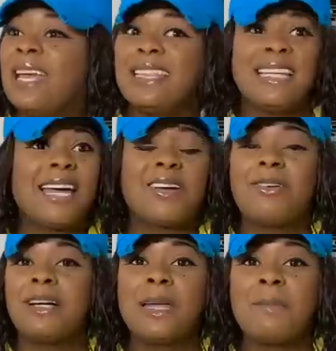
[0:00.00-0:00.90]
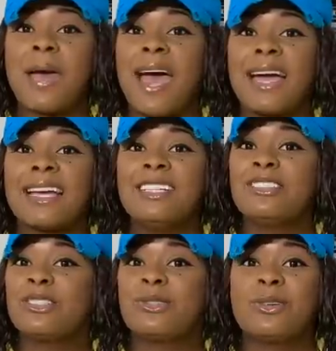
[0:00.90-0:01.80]
Then I go in the back and
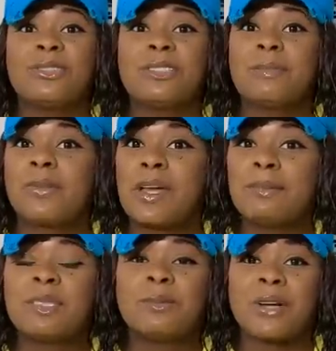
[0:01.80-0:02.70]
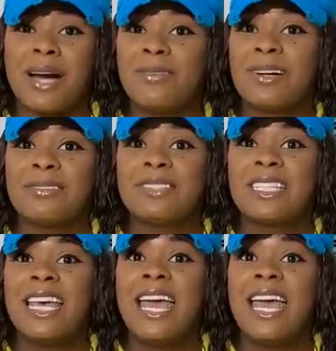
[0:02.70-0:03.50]
just throw some ribs and bratwursts.